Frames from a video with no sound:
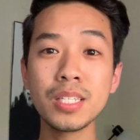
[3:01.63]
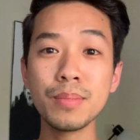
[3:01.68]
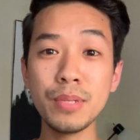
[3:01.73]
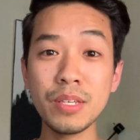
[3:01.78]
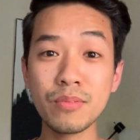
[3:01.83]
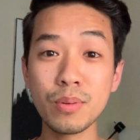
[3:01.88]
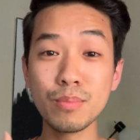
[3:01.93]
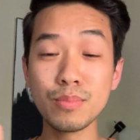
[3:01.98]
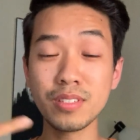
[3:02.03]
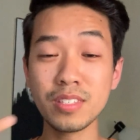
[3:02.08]
me
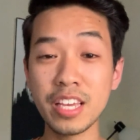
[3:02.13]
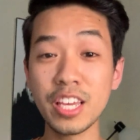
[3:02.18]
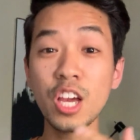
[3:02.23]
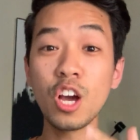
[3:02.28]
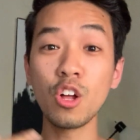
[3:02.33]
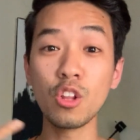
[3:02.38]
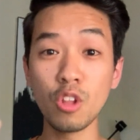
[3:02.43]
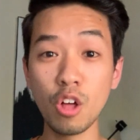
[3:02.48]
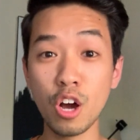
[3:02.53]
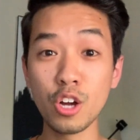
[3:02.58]
from singing
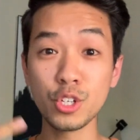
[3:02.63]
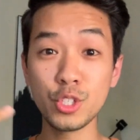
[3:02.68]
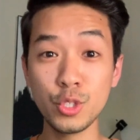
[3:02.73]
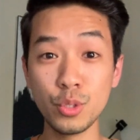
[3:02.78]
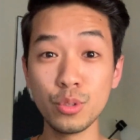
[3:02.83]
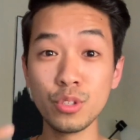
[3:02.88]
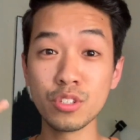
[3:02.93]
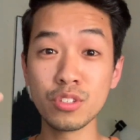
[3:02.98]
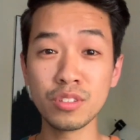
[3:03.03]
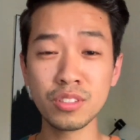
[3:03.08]
along to
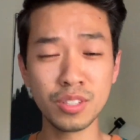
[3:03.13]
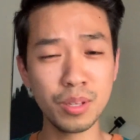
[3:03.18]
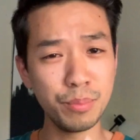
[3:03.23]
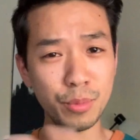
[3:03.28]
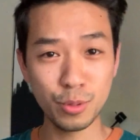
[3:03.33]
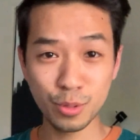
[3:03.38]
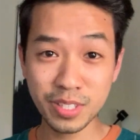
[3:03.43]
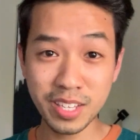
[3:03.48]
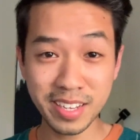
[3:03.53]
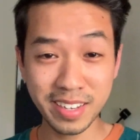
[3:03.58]
the
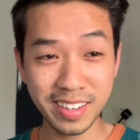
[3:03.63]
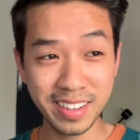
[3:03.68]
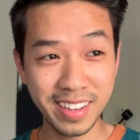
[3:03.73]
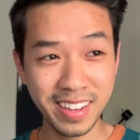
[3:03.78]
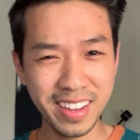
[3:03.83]
music.